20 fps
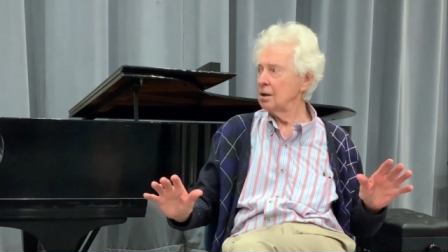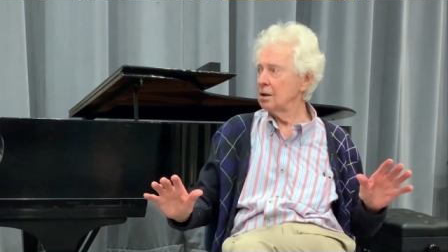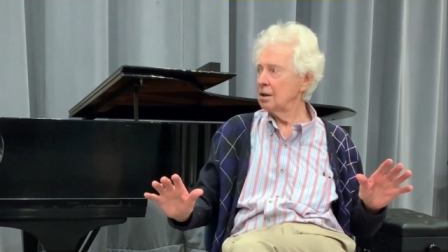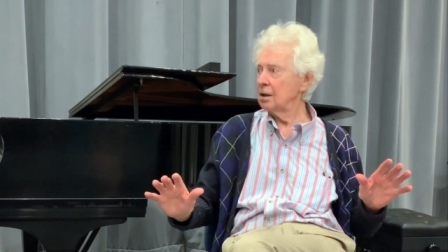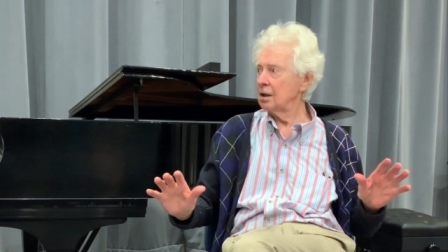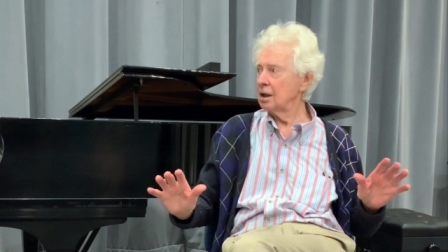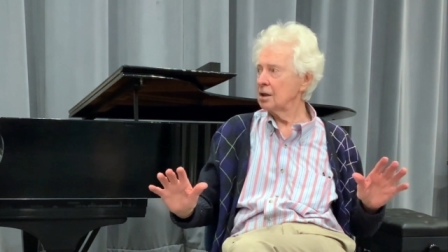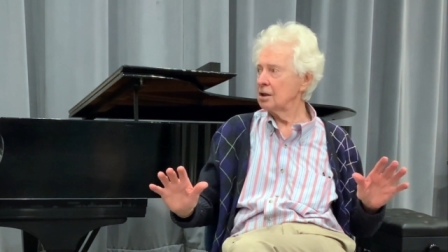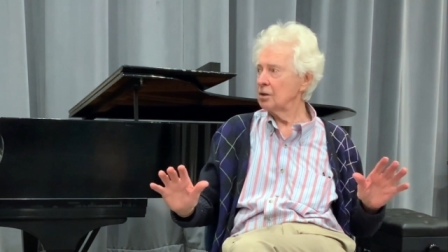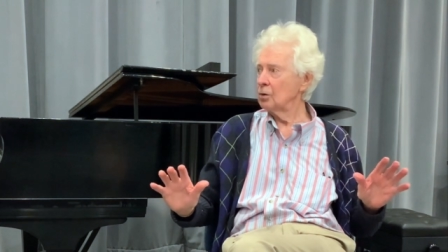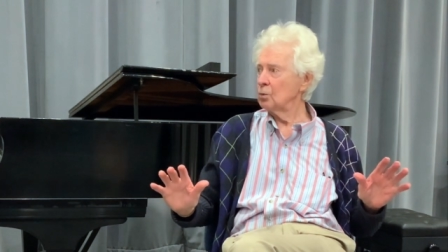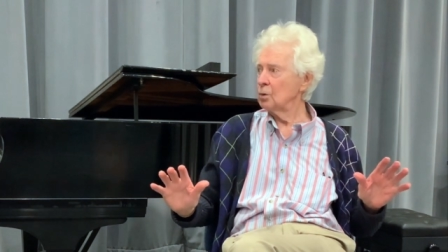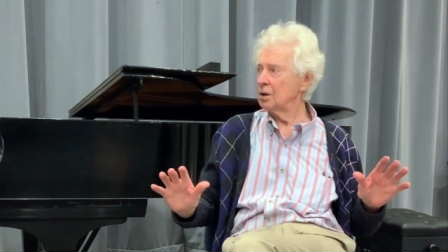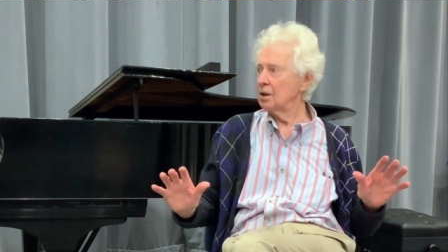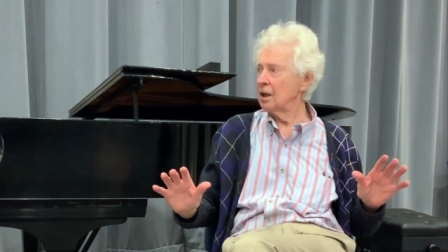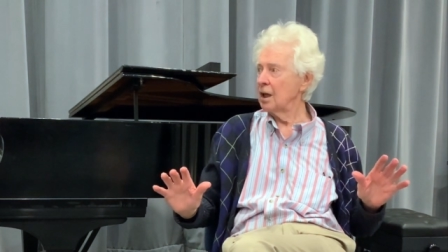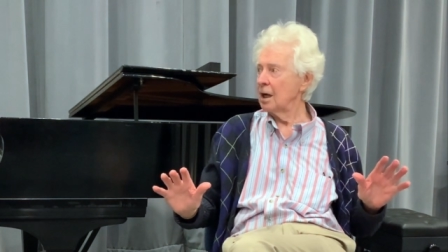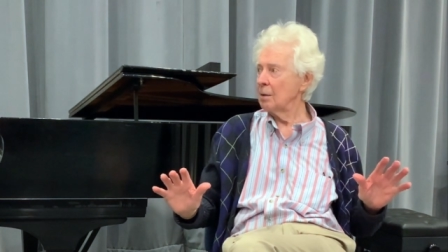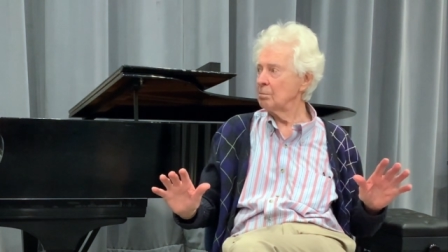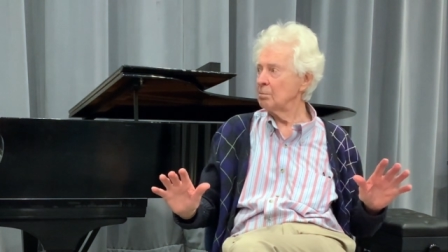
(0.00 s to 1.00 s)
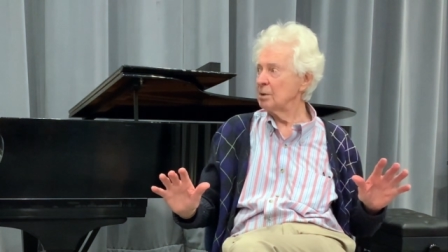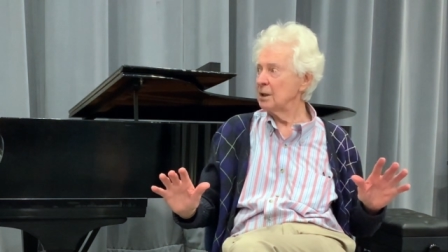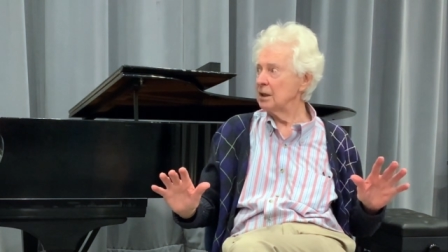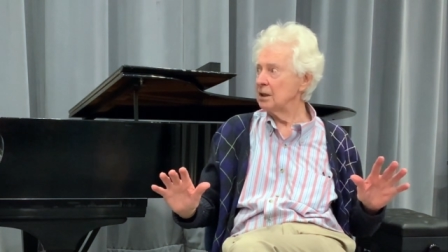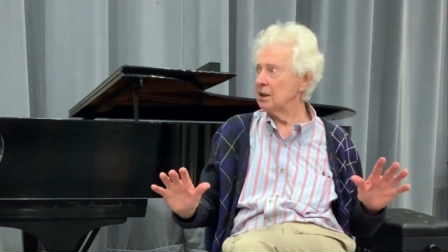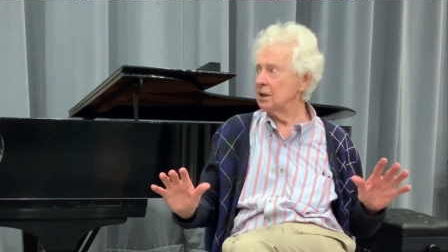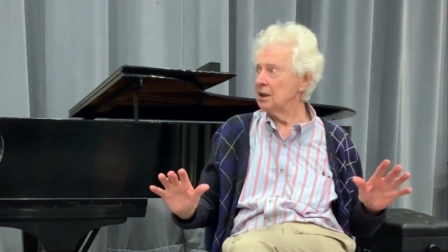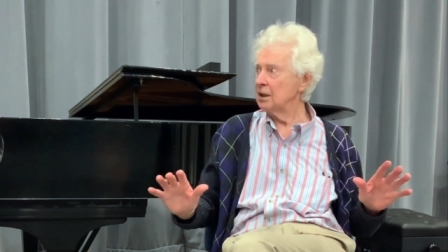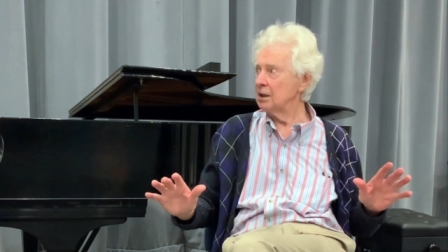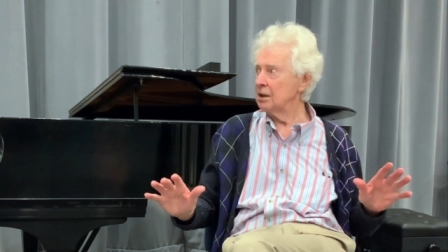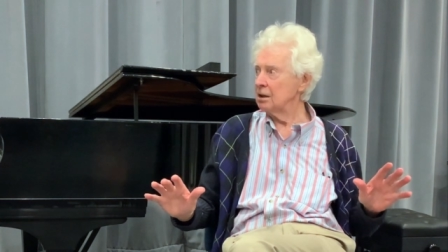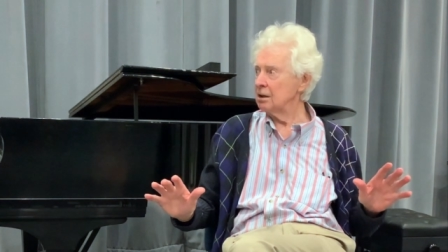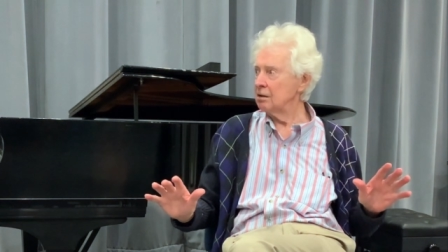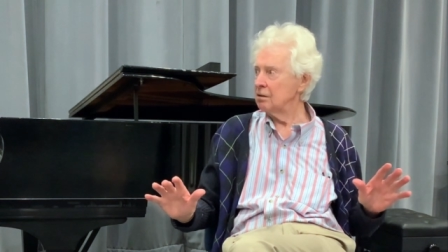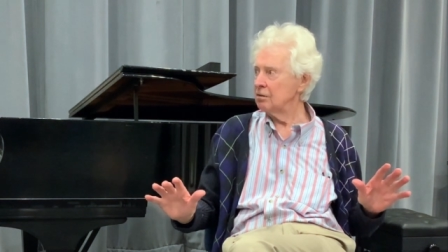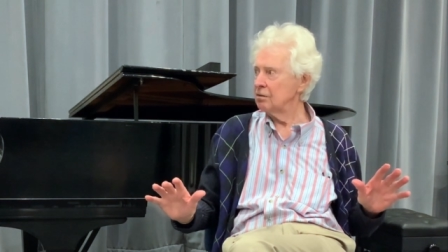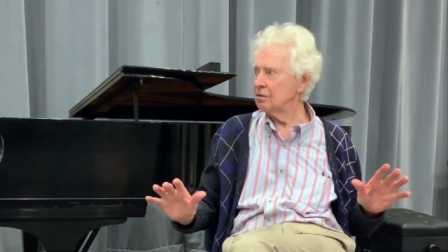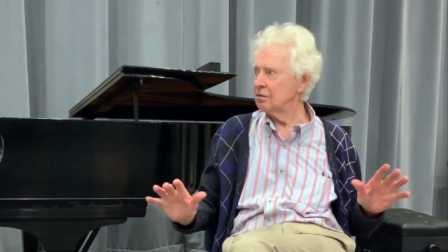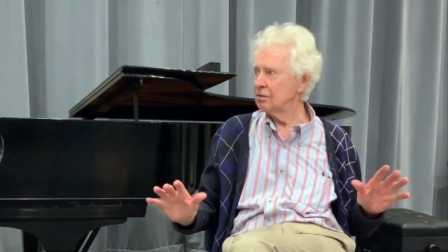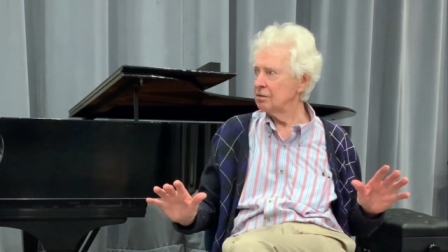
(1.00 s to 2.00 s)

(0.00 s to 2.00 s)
like you would not believe.